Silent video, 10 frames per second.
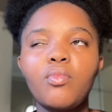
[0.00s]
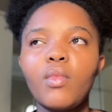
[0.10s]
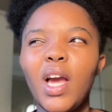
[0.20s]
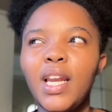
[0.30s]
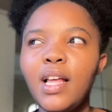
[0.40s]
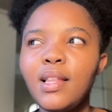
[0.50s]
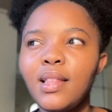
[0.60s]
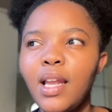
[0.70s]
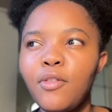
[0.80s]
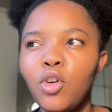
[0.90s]
Another thing
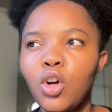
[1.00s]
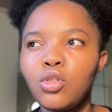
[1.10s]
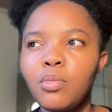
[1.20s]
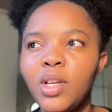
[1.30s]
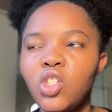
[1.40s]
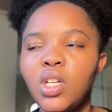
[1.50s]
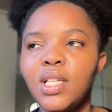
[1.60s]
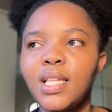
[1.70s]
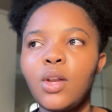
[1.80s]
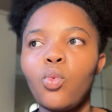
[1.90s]
that I forgot to mention
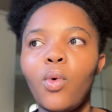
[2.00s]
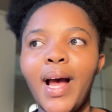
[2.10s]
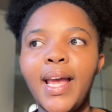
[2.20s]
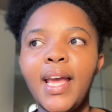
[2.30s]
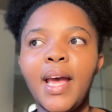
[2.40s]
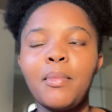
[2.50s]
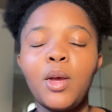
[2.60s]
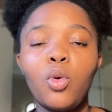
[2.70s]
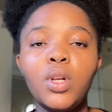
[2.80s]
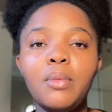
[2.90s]
is that why am I
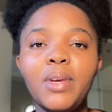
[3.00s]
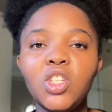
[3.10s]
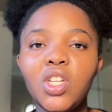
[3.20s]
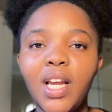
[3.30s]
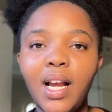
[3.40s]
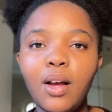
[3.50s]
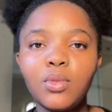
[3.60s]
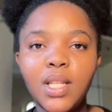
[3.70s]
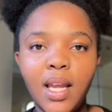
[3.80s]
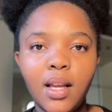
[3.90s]
only mentioning
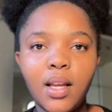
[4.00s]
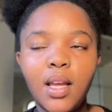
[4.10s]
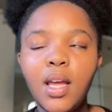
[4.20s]
Gauteng?